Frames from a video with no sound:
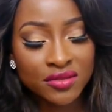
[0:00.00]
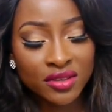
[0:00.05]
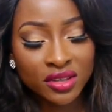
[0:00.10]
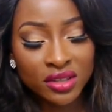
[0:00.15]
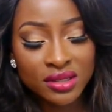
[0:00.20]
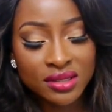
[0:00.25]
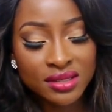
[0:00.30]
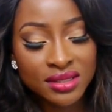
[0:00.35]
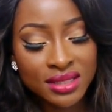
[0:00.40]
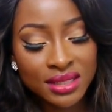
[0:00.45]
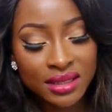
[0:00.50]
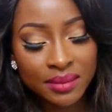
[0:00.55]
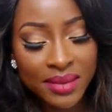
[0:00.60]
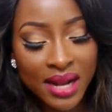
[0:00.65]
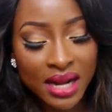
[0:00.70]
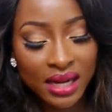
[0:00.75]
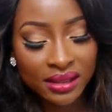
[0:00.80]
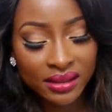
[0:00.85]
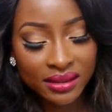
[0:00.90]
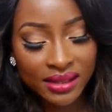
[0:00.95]
another concealer
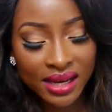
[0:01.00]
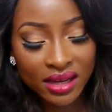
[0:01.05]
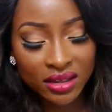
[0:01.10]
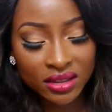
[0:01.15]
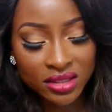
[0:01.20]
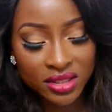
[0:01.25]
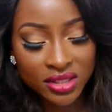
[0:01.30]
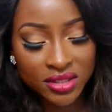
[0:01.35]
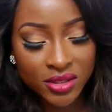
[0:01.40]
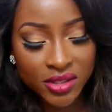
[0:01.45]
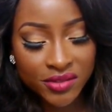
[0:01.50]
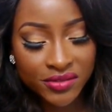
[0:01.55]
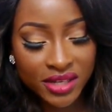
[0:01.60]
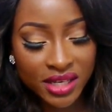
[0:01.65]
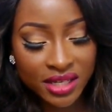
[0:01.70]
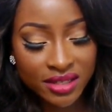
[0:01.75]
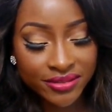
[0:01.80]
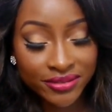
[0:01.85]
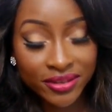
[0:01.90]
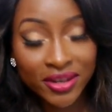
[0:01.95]
palette that I
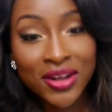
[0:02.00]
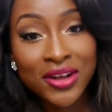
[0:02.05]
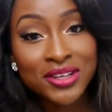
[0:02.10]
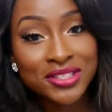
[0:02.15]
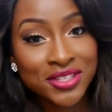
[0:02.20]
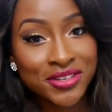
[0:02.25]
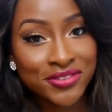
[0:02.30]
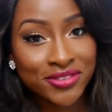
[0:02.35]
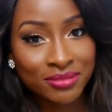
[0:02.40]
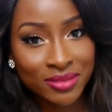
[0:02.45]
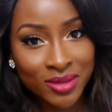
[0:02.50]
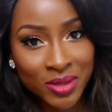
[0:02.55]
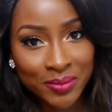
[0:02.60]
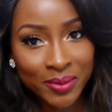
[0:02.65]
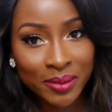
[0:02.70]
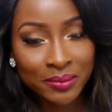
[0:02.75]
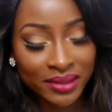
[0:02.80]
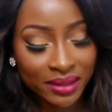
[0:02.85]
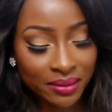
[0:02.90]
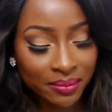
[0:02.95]
discovered also from Little
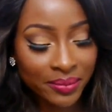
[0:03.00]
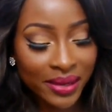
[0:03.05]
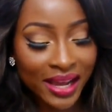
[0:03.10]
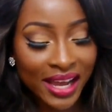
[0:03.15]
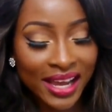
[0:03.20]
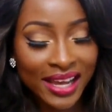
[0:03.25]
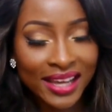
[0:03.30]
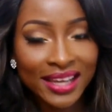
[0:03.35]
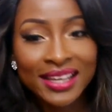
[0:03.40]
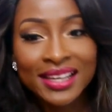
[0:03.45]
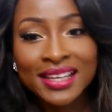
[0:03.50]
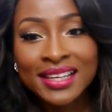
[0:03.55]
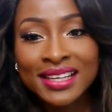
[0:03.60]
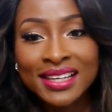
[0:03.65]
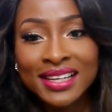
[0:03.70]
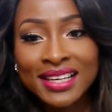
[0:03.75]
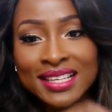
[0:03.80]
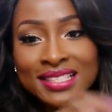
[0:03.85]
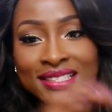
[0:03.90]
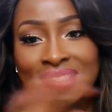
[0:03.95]
Pumpkin Pie.
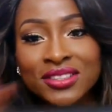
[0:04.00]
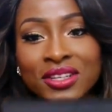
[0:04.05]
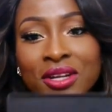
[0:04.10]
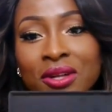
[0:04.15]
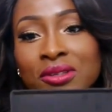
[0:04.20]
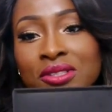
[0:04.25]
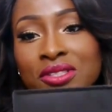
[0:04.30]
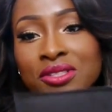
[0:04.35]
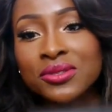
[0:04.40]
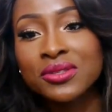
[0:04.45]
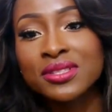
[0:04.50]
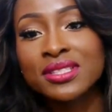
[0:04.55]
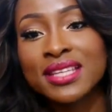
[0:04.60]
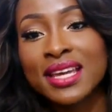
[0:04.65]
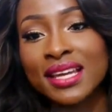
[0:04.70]
It's the Coastal